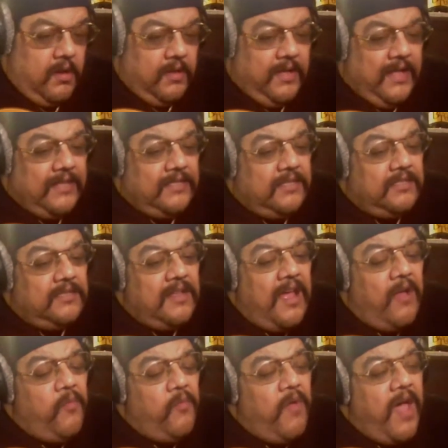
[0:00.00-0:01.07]
Guess it's
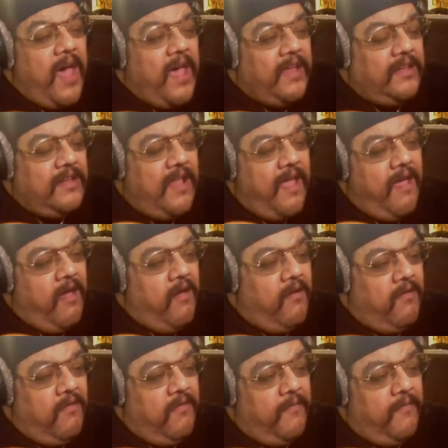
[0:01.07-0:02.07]
not right now,